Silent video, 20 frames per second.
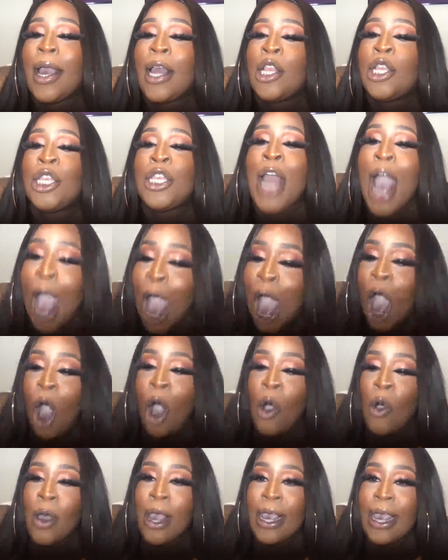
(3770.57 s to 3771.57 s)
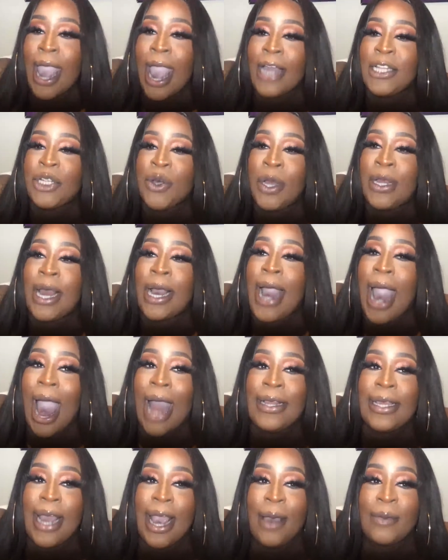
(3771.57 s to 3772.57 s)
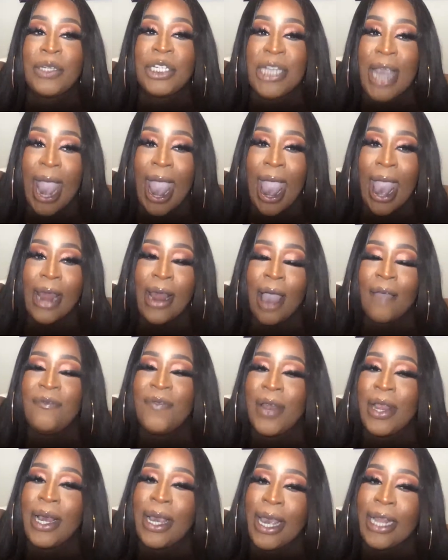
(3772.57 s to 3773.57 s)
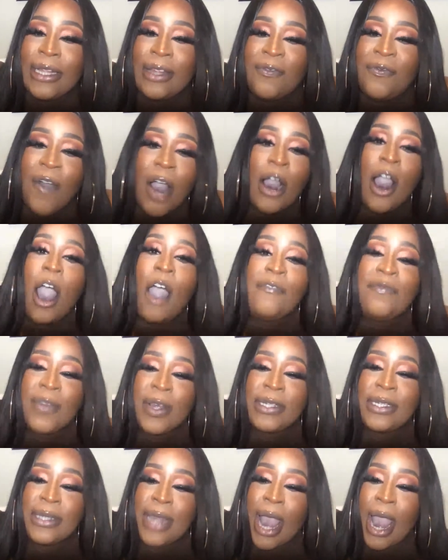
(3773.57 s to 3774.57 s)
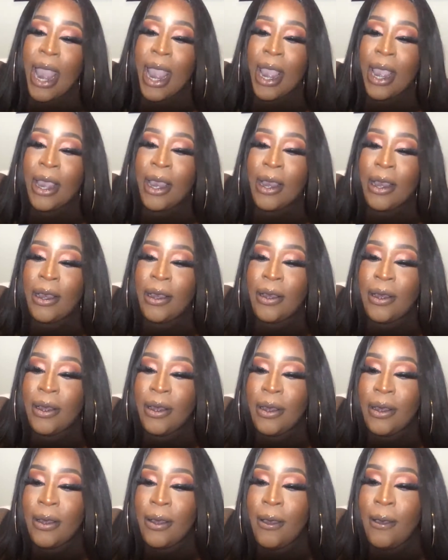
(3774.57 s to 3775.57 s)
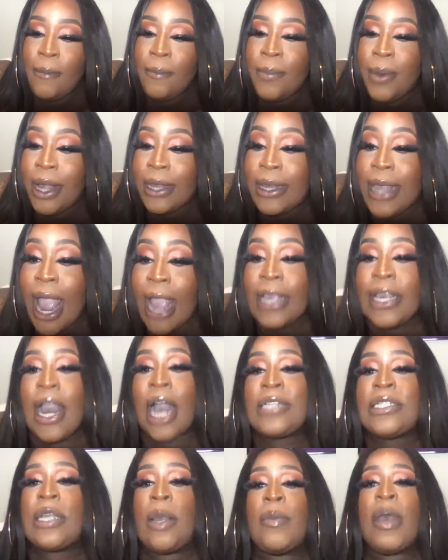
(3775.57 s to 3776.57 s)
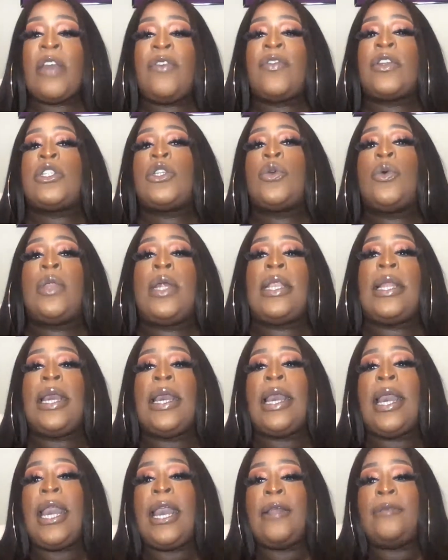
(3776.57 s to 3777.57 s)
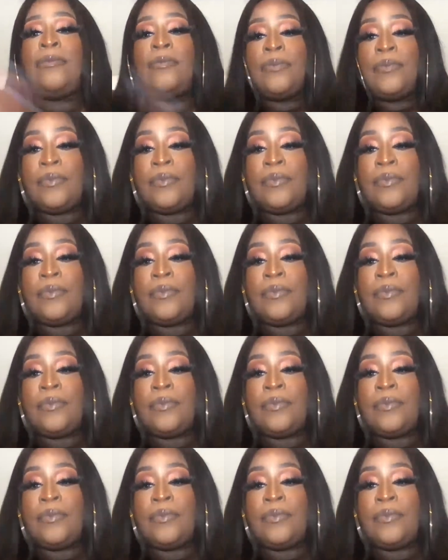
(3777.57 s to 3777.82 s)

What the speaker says: No, he can't join the goddamn chat. I'm finna get the fuck off this thing. But thank y'all so much for tuning in.